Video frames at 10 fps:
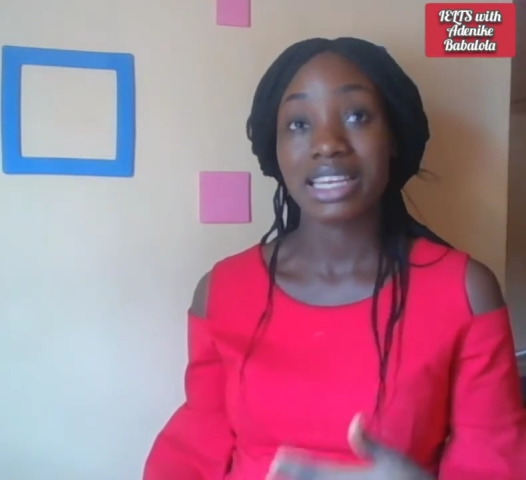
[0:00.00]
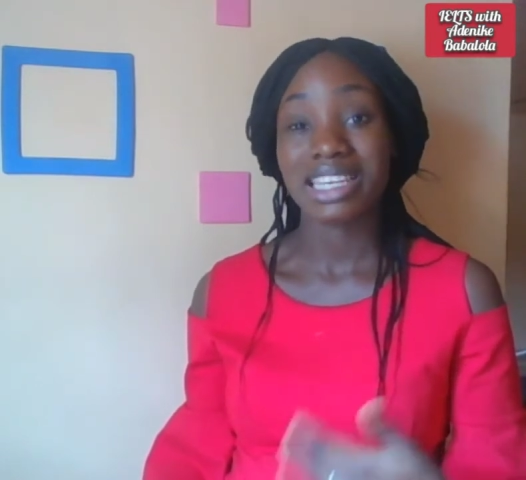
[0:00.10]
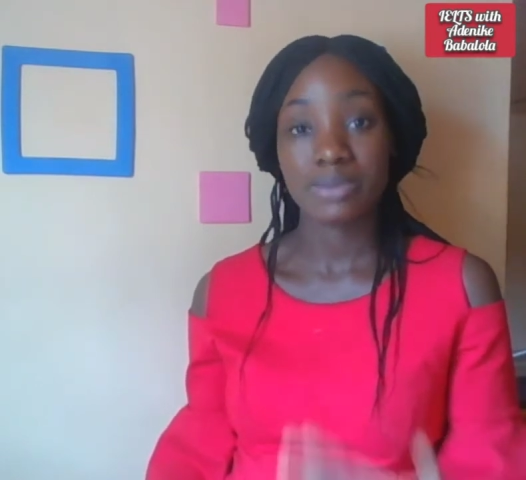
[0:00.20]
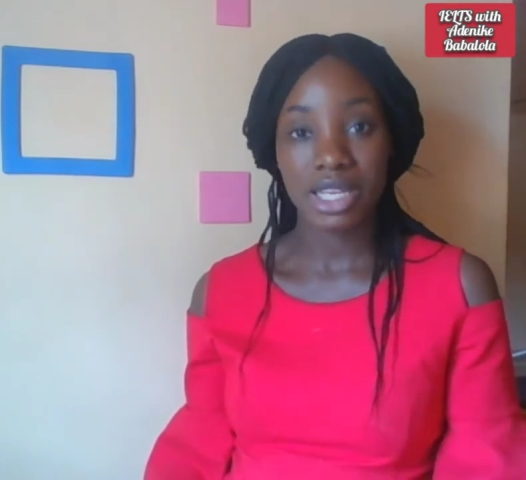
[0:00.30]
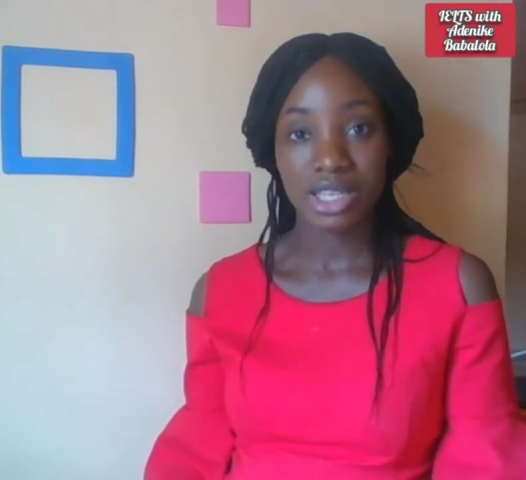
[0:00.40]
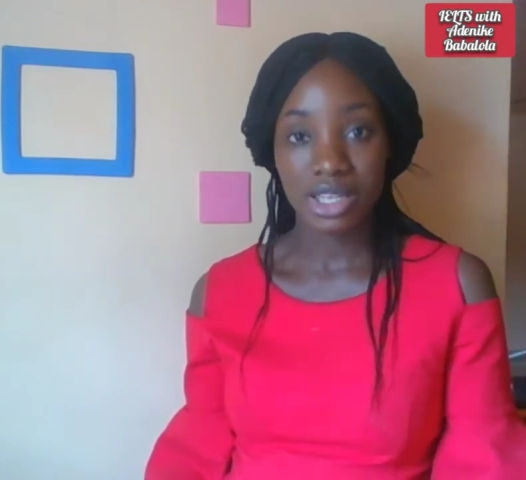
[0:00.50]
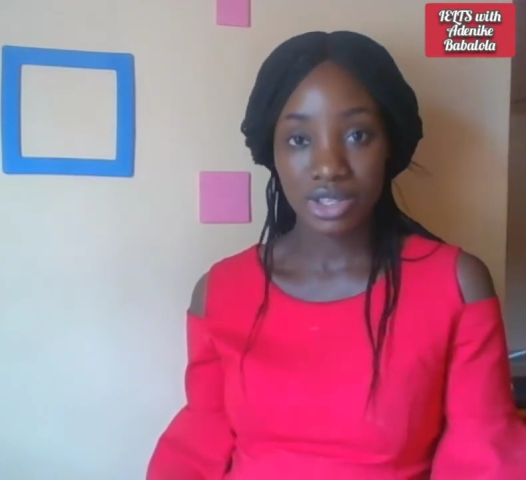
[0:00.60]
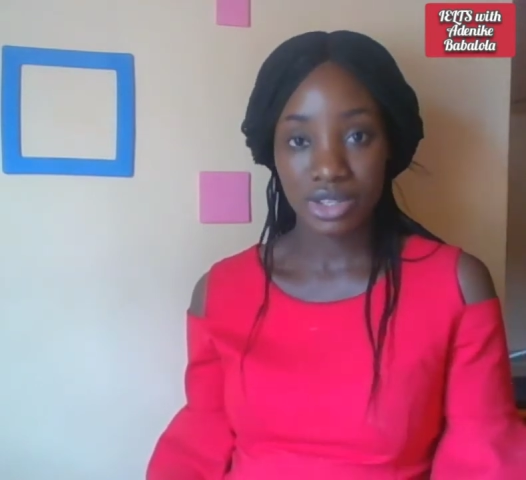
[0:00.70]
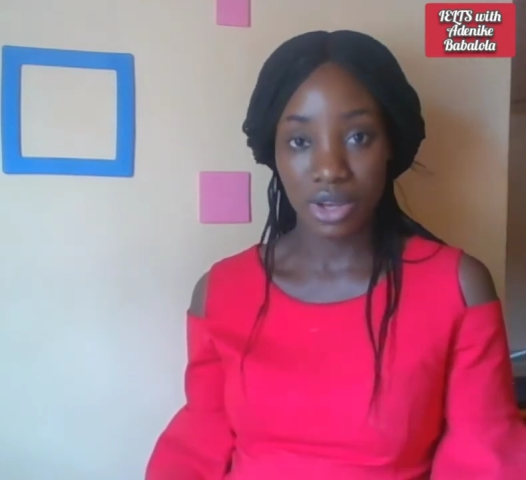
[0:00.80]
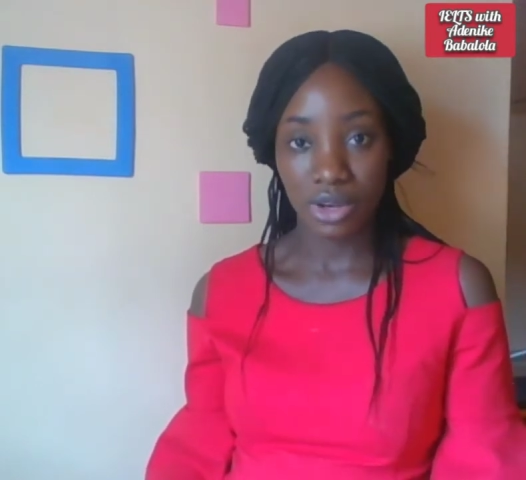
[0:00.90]

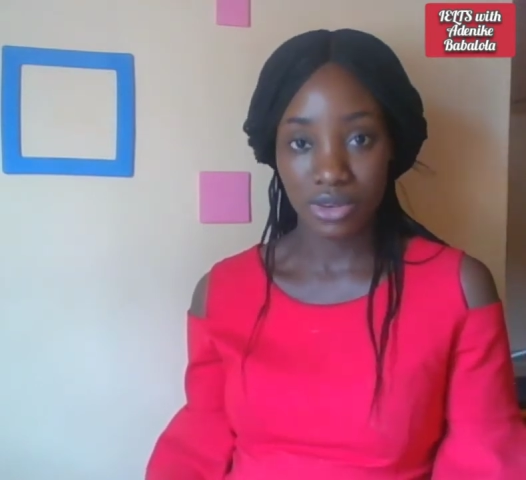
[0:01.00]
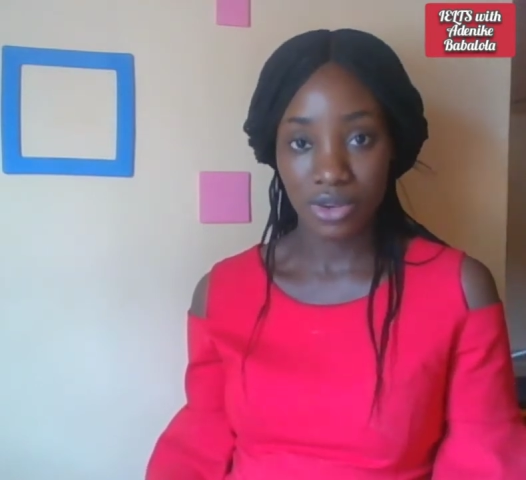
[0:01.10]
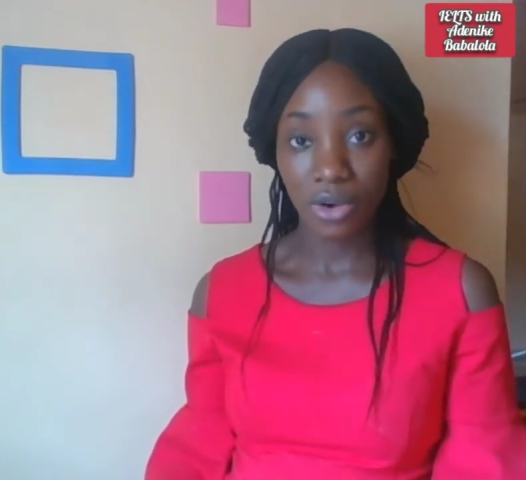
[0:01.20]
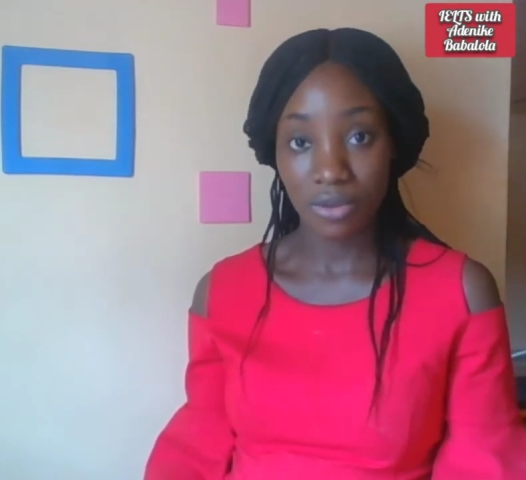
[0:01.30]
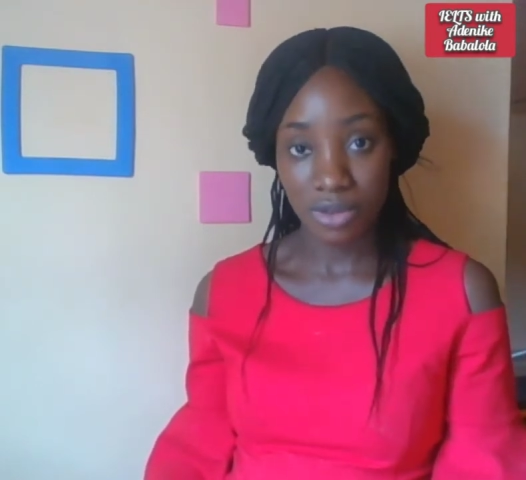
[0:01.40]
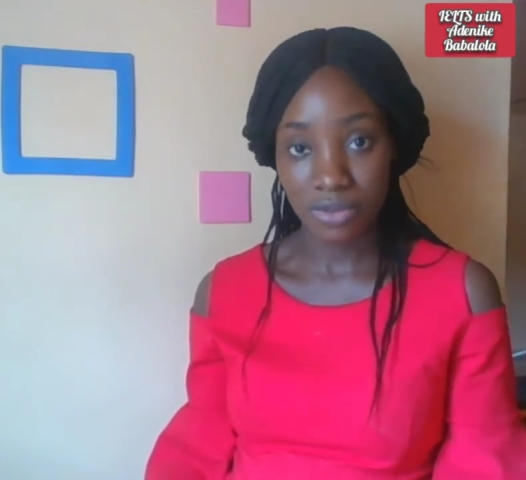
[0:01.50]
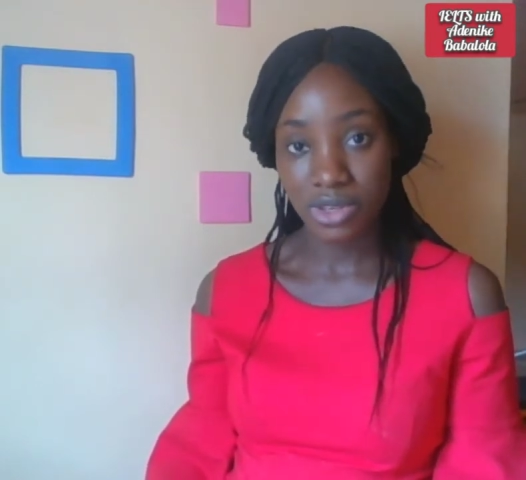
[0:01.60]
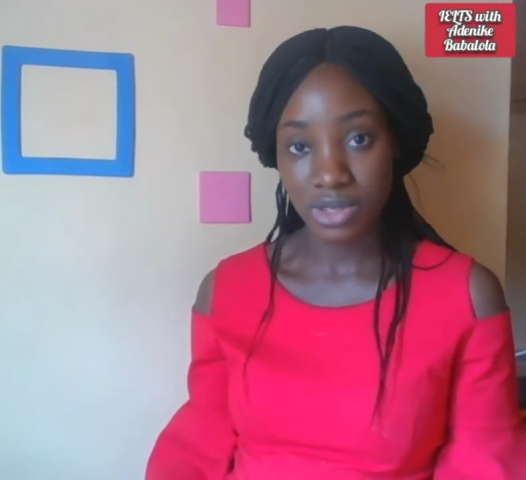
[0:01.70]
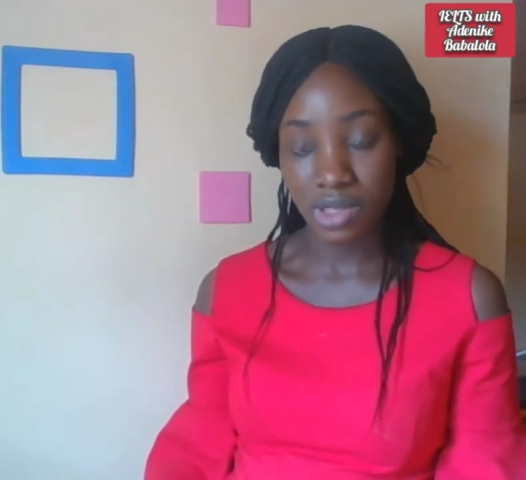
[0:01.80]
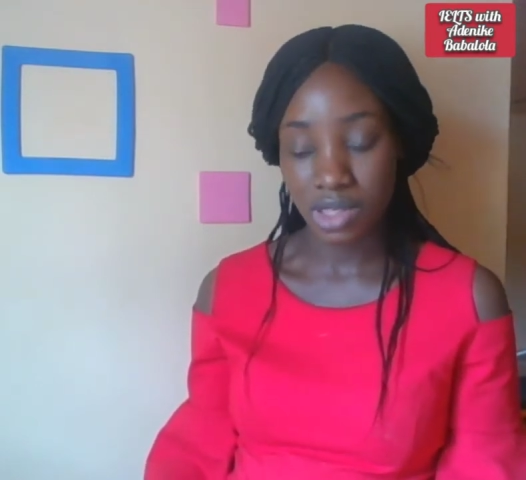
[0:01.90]
explanation of the
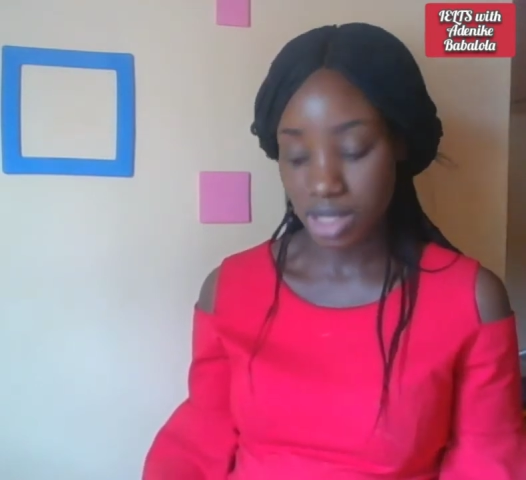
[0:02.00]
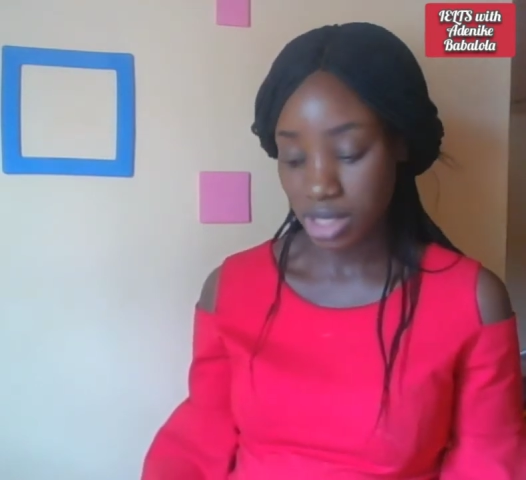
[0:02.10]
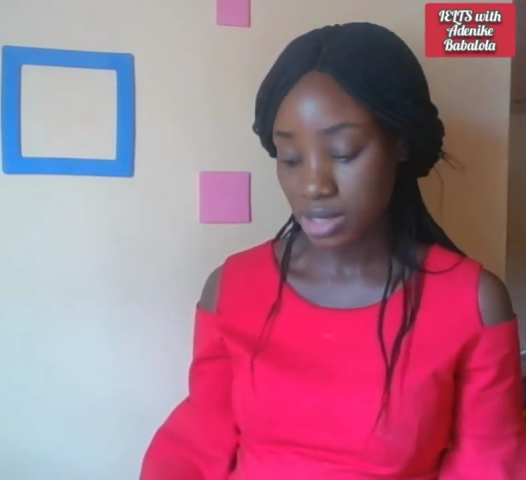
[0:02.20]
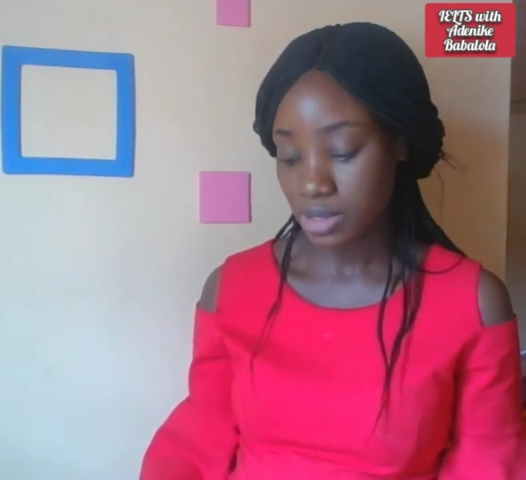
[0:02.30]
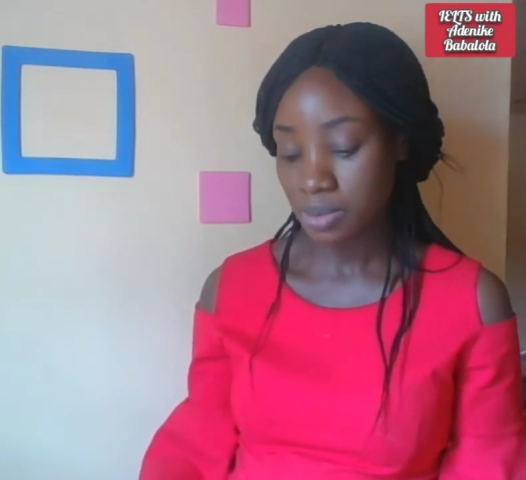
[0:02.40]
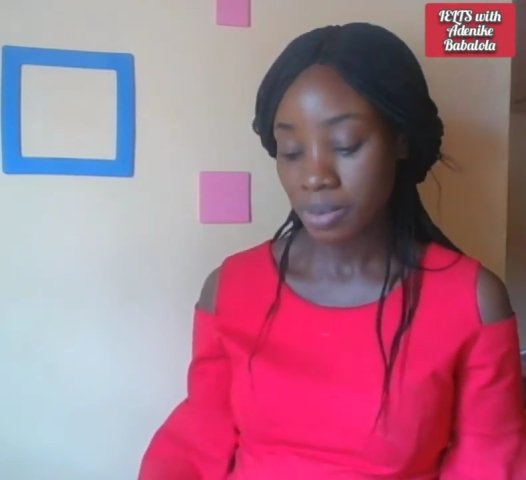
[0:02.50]
first sentence.